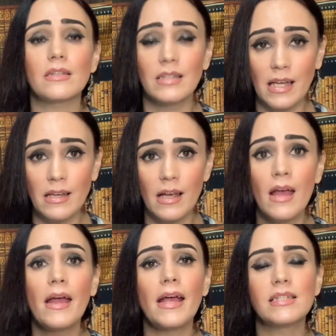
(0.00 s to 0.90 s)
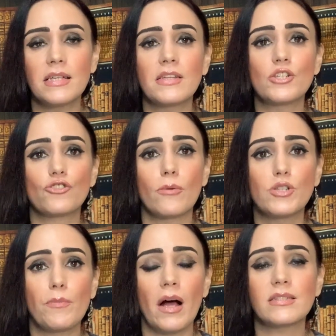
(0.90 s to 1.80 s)
link is in the description
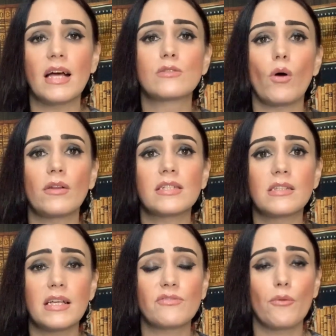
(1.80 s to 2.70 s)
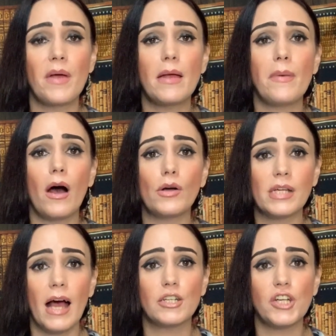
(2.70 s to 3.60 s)
box, as well as links for PayPal,
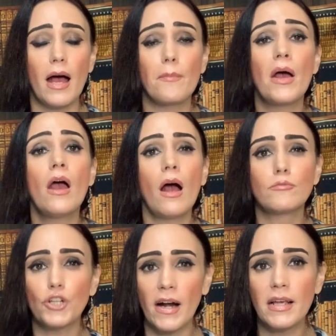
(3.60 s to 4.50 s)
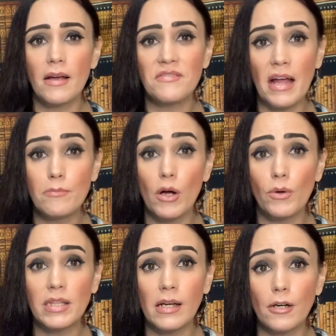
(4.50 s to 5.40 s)
Cash App. I'm trying to get Venmo
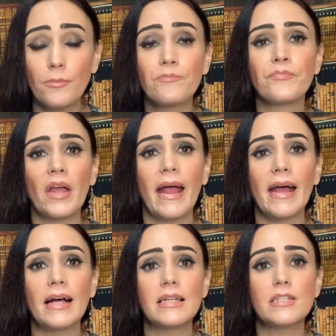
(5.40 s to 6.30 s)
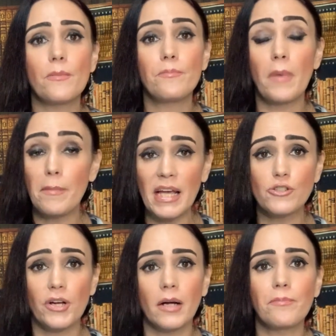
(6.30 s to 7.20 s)
in there. And my
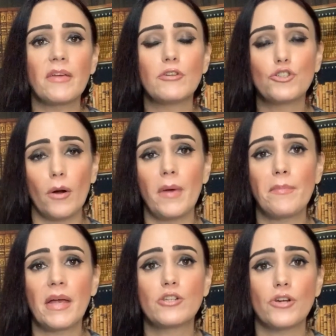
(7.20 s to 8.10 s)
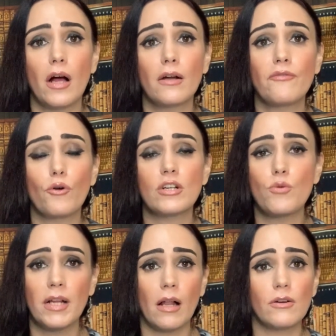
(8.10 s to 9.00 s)
Patreon. If you join my Patreon for
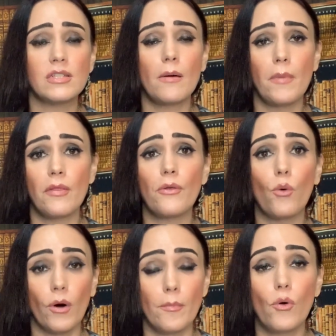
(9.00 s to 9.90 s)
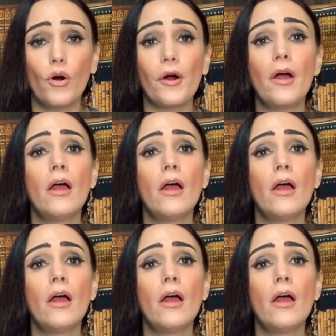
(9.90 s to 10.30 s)
$20 a month or more,